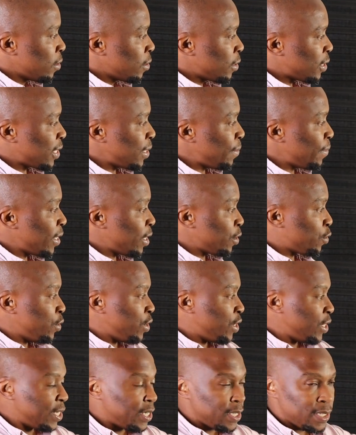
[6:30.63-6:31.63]
similar to
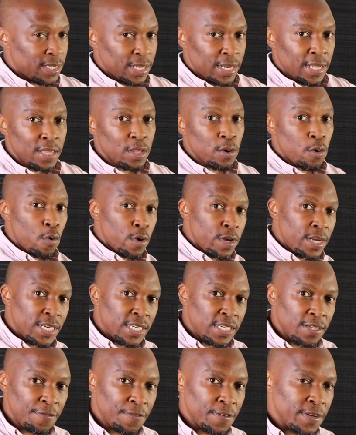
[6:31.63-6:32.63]
GNS3. The only
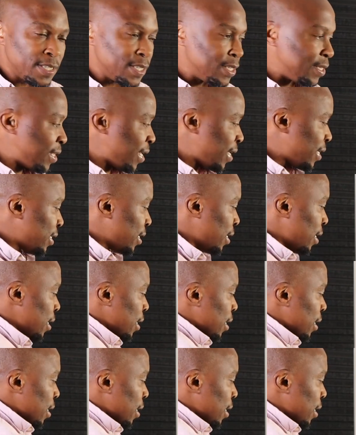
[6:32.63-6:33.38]
difference is that